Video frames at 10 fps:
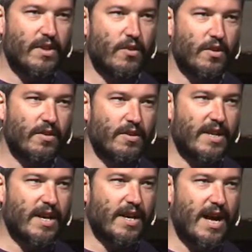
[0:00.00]
look
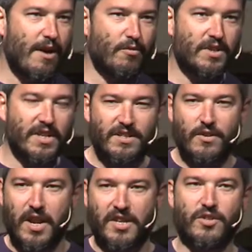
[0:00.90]
how these
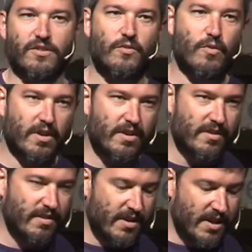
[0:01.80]
connections work.
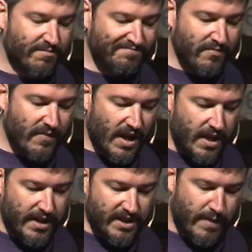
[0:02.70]

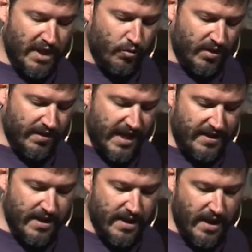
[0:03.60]
And that's my Twitter
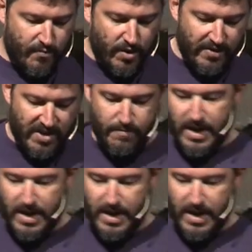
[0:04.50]
handle, probably